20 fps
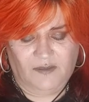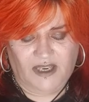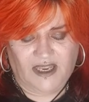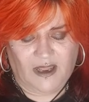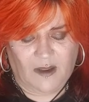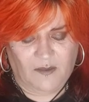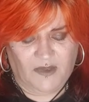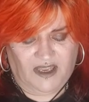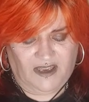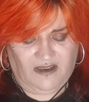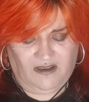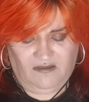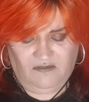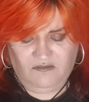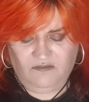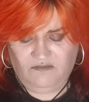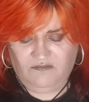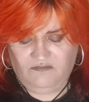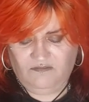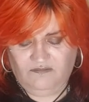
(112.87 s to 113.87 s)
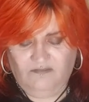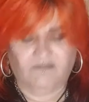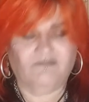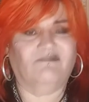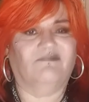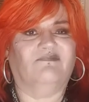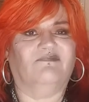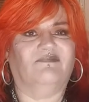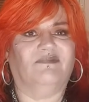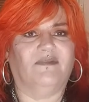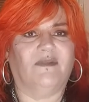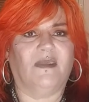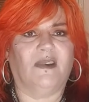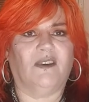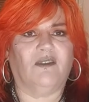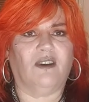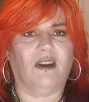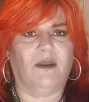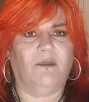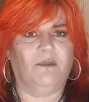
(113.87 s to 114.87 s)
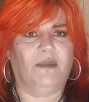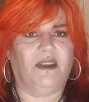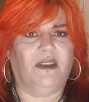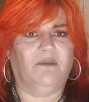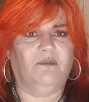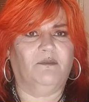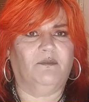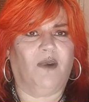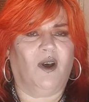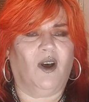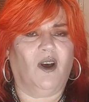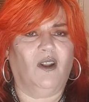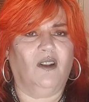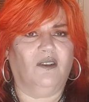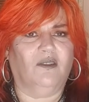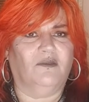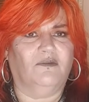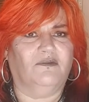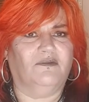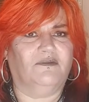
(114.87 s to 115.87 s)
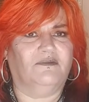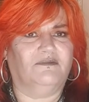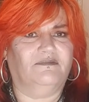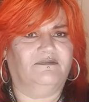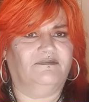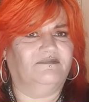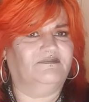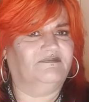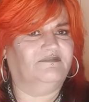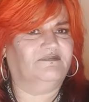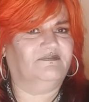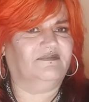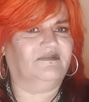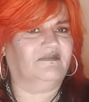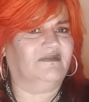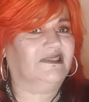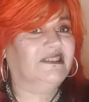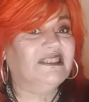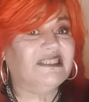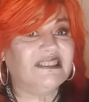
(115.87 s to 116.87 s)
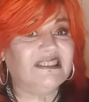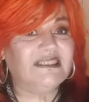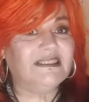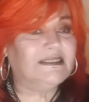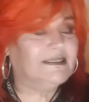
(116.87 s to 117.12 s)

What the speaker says: becoming a great big pile of whiff.